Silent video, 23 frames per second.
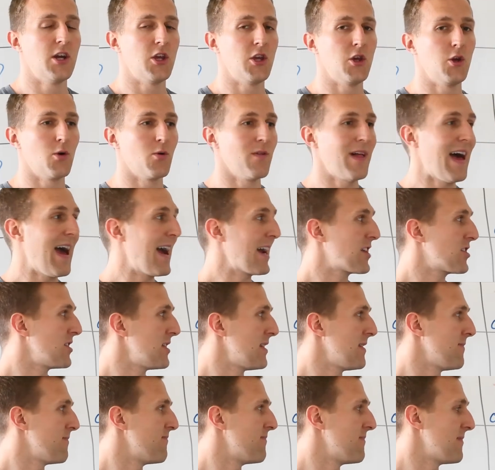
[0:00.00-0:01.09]
You'll
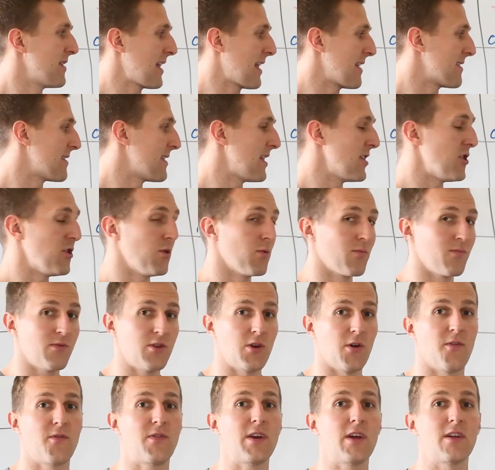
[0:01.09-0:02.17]
actually, like I said,
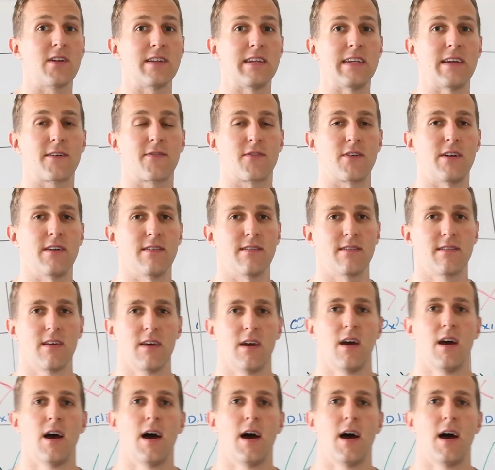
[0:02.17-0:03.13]
you'll feel a difference.